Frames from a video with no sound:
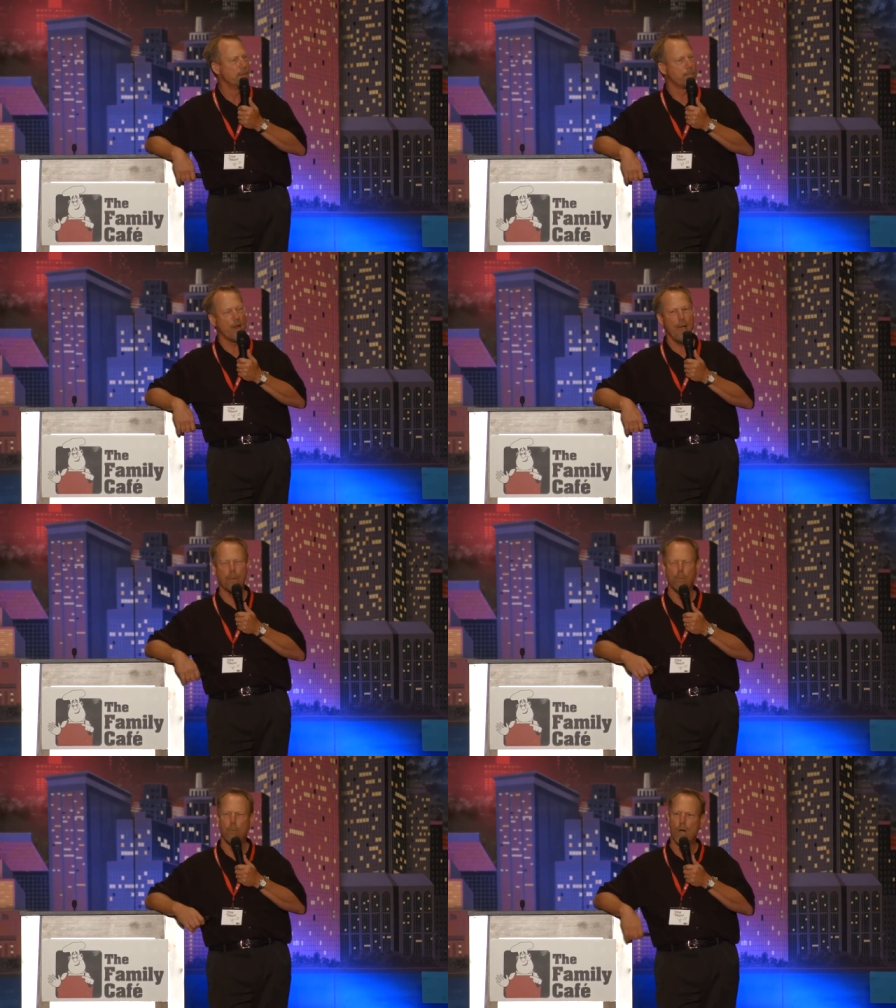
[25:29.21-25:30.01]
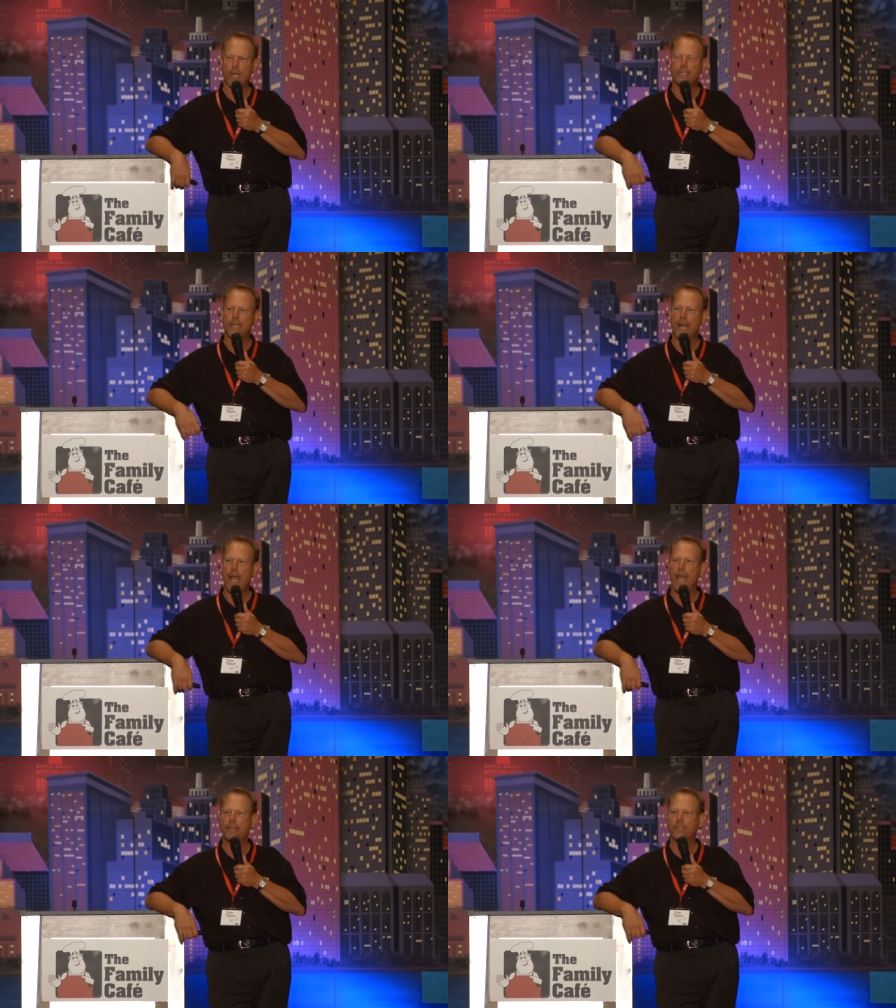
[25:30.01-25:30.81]
The problem was that
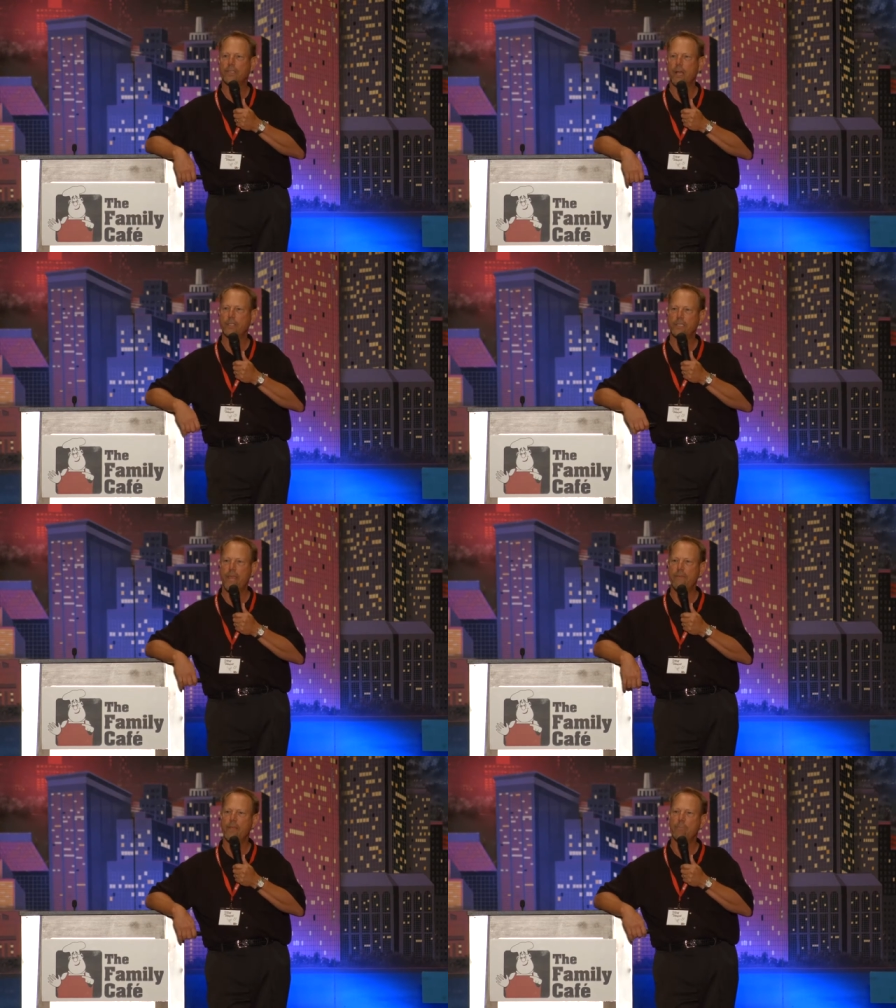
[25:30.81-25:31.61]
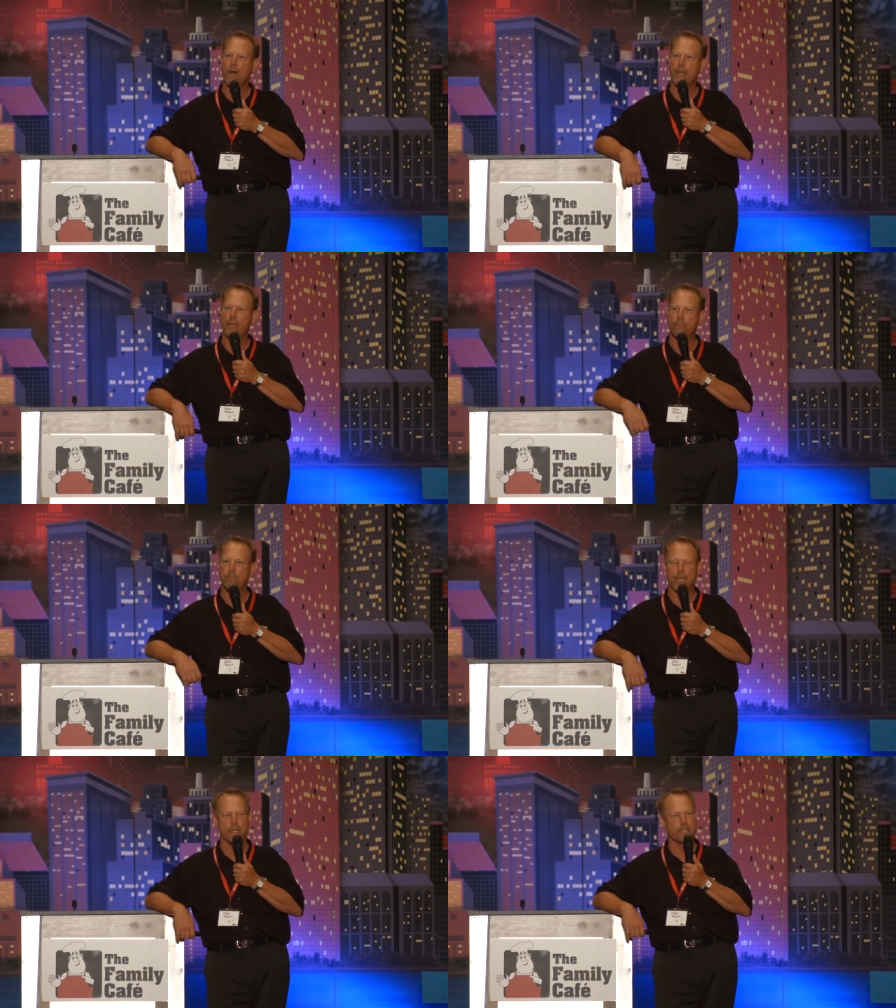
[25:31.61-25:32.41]
I had to start saving money
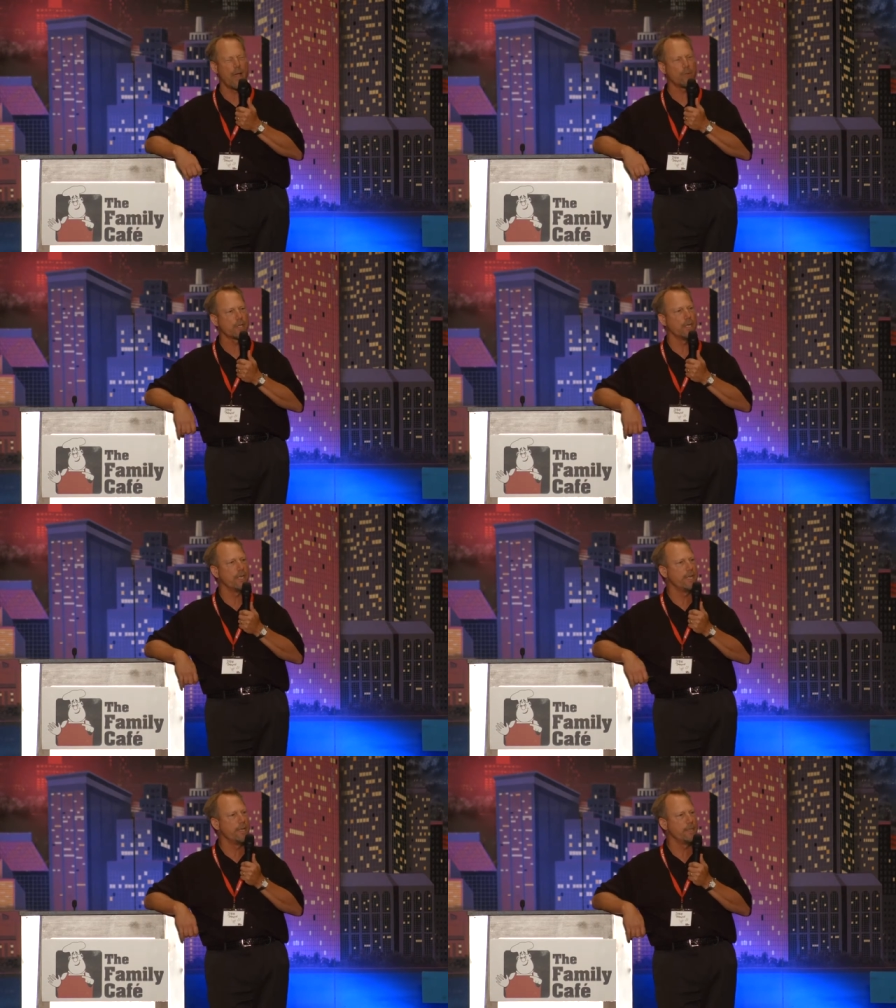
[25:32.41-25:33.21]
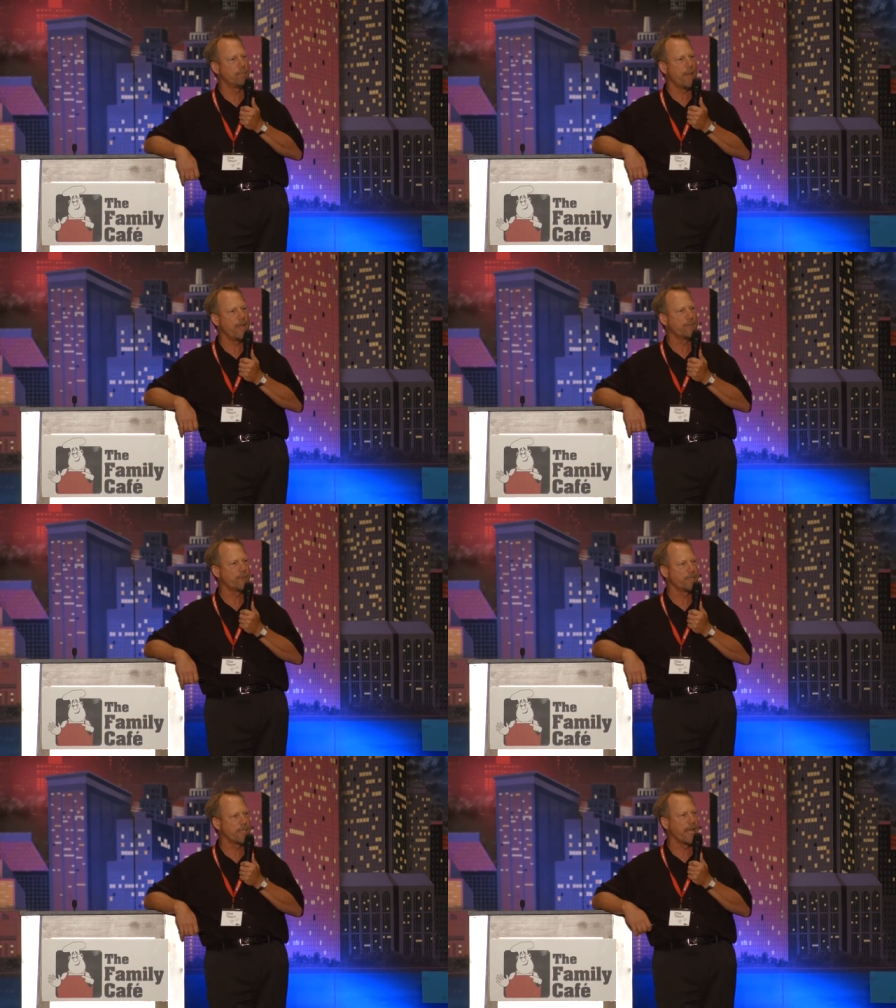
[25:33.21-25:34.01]
because I was going to need to pay it
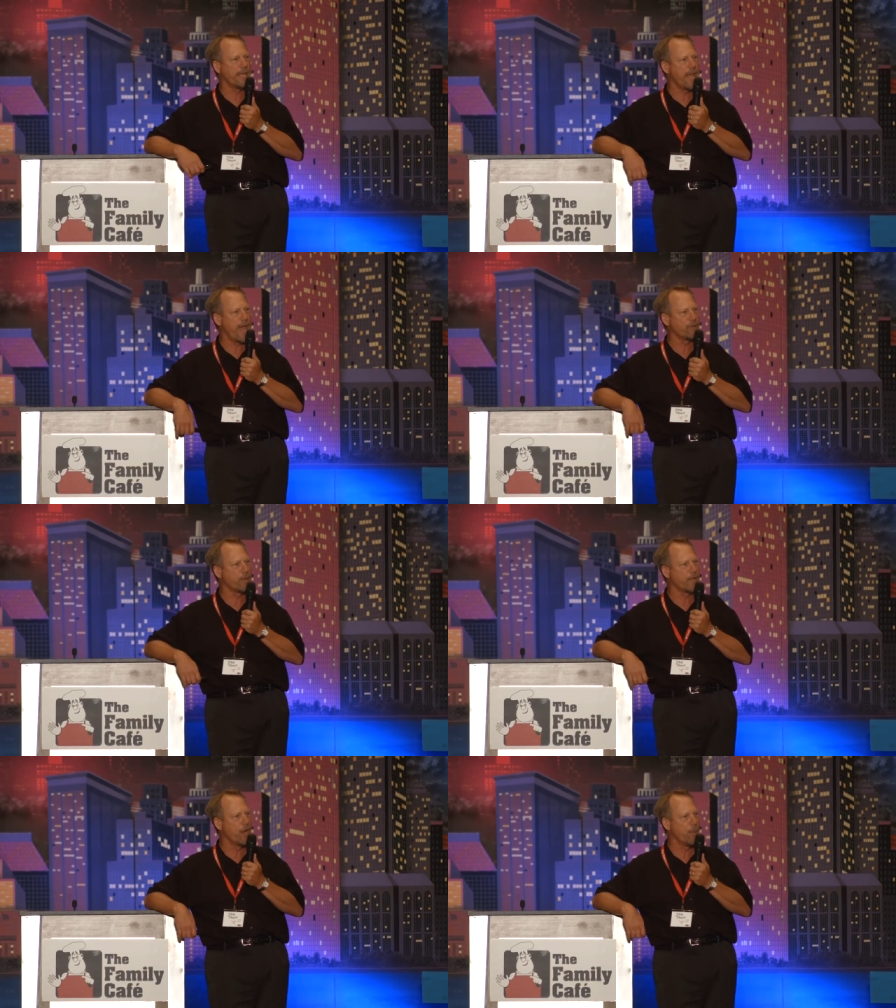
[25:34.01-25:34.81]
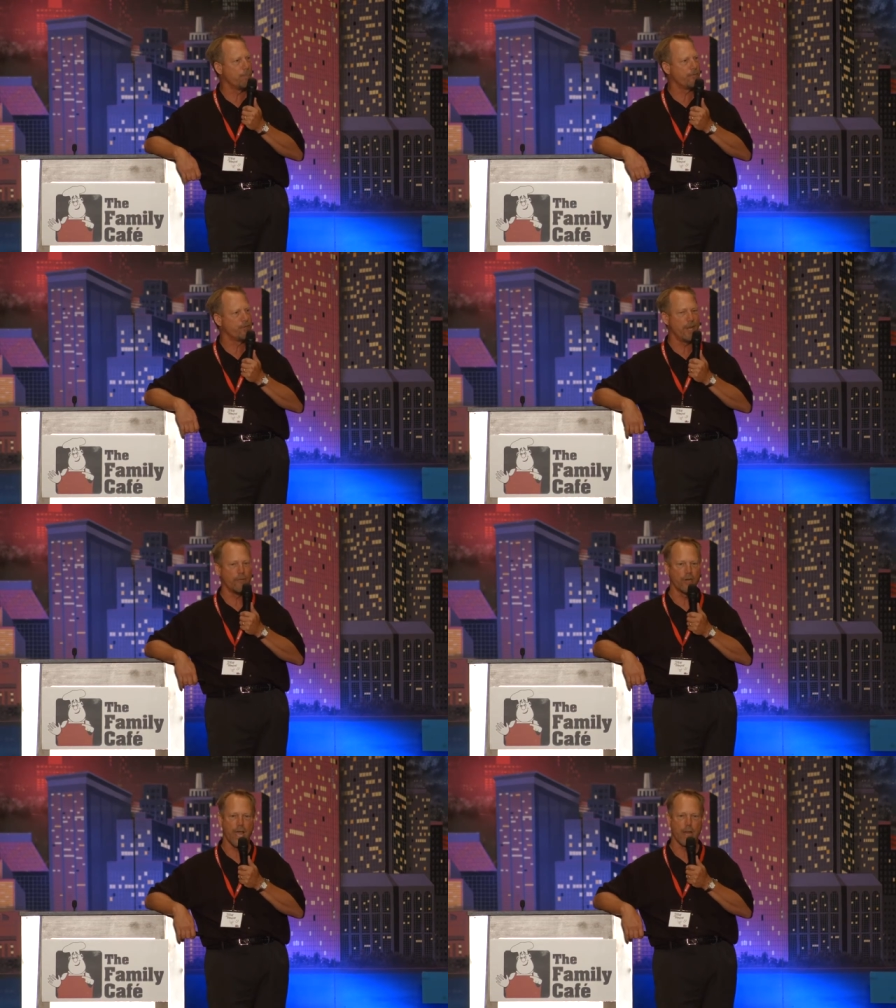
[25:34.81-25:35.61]
for psychiatric help if she
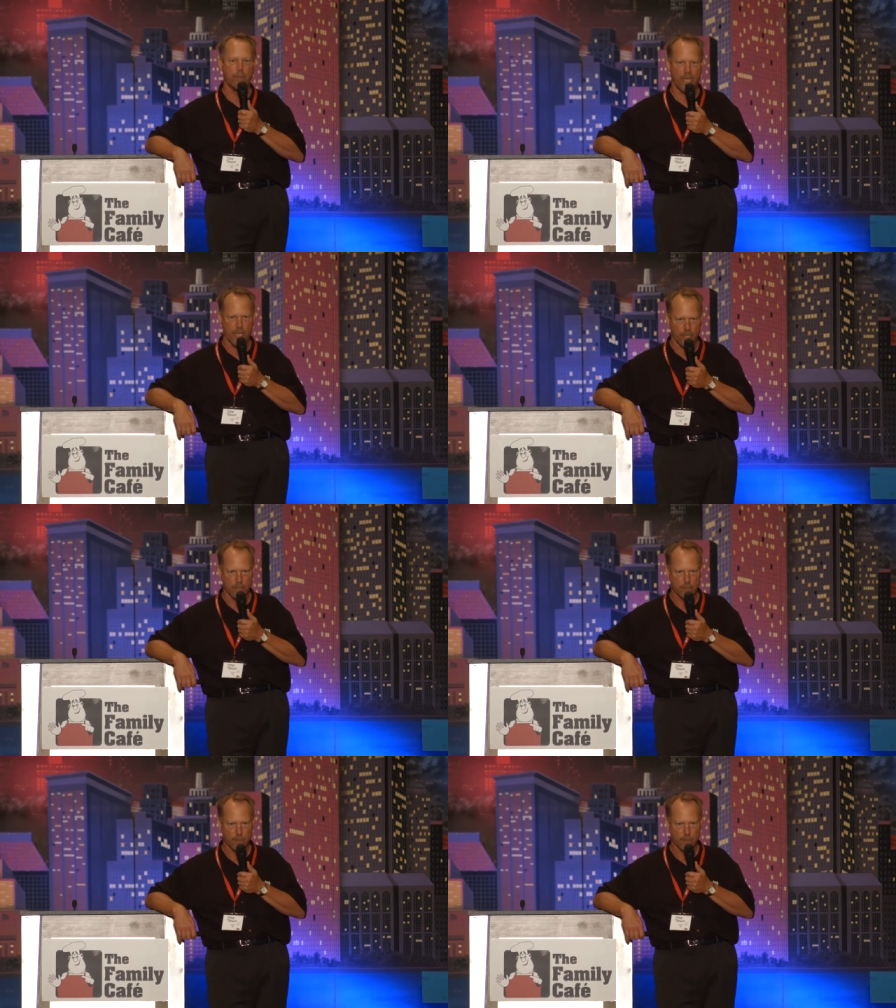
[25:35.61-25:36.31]
ever got a B.